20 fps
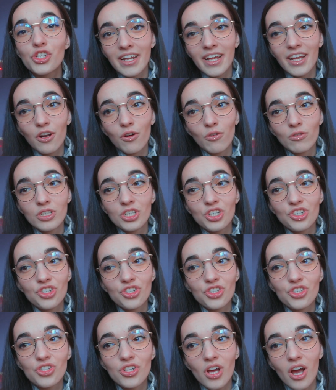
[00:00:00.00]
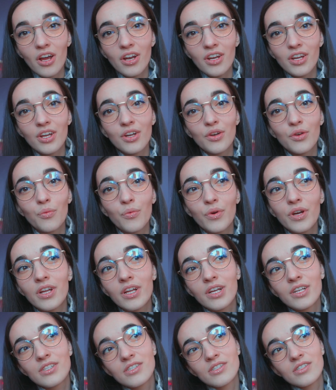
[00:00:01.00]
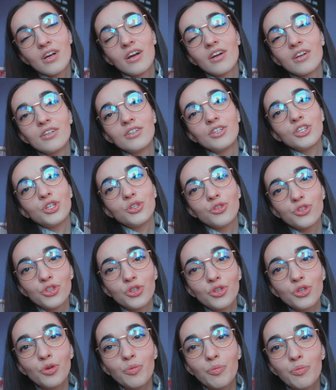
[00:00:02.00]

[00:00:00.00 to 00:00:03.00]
It only just started when I started YouTube.